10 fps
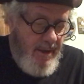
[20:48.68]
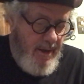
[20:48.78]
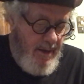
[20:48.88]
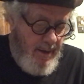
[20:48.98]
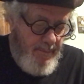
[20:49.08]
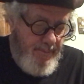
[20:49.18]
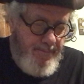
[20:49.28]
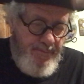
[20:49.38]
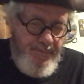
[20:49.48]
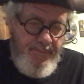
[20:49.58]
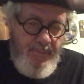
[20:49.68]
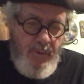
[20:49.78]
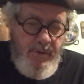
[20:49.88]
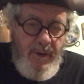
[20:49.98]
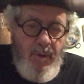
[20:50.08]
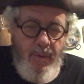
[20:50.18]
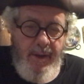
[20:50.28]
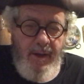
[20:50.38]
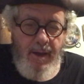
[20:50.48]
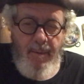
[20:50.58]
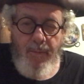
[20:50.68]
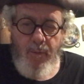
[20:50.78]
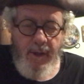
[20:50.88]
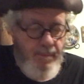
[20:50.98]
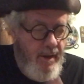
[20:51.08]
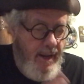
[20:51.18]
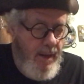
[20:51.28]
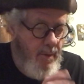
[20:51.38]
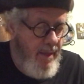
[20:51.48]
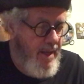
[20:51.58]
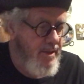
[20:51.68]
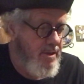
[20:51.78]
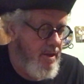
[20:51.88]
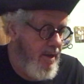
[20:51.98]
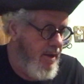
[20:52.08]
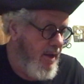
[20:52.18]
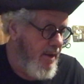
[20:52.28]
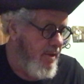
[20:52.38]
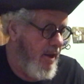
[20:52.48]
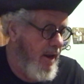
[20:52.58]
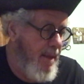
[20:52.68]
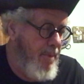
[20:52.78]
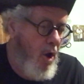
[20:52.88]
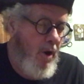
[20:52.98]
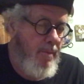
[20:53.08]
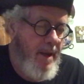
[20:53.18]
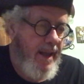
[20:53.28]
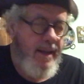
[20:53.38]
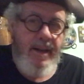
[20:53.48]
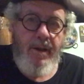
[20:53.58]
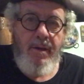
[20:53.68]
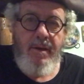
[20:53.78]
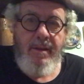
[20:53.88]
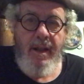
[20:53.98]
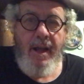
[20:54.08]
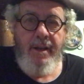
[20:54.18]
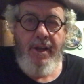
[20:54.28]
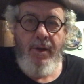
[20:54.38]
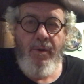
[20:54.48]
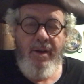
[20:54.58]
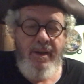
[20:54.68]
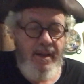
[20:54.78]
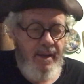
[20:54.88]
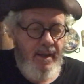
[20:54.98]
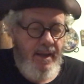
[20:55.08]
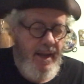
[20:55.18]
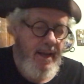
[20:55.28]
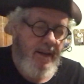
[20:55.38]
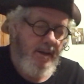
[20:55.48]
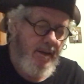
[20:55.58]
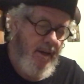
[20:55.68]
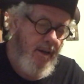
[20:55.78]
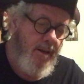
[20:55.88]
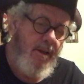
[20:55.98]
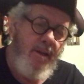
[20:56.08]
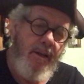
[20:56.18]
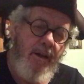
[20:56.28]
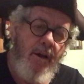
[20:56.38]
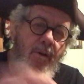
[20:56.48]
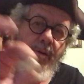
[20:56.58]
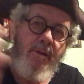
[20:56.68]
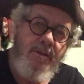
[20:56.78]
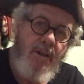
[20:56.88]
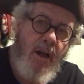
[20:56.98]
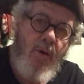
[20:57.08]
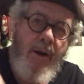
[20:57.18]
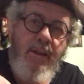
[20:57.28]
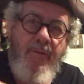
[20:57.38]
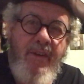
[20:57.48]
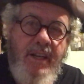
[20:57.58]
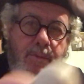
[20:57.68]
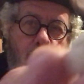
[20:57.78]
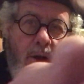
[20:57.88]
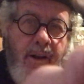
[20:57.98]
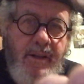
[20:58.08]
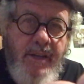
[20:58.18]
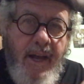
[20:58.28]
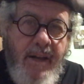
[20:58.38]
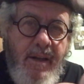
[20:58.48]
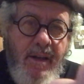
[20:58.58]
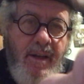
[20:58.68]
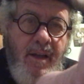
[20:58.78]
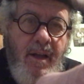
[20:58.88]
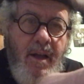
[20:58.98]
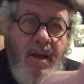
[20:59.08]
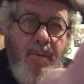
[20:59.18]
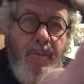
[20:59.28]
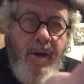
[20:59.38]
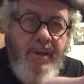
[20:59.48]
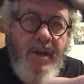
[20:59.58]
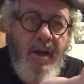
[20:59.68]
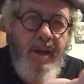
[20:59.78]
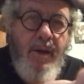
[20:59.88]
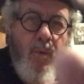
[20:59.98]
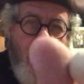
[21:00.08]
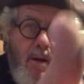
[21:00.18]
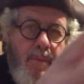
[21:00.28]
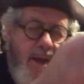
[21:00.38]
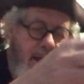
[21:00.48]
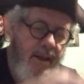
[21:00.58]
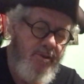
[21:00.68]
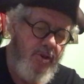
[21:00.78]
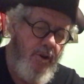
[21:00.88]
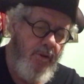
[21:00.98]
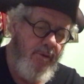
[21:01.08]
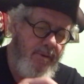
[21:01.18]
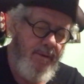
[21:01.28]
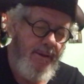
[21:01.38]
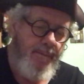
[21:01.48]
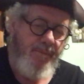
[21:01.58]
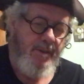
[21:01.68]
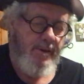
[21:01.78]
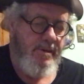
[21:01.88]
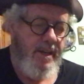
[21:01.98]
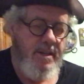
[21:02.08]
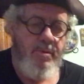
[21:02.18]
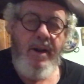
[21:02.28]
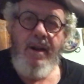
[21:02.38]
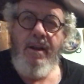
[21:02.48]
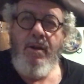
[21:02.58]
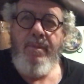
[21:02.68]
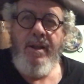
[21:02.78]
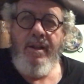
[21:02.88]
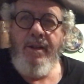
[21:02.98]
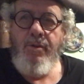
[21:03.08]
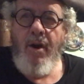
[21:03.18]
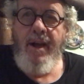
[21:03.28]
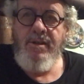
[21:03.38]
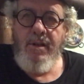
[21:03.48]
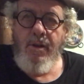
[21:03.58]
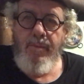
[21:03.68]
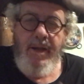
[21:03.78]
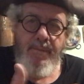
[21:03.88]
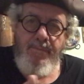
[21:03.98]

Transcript: we'll see what we can come up with. But anyway, that's the clay ball making that I do. And, you know, it's not quite the finished product yet, but it will be soon. As soon as it gets red a little bit, it dries a little bit,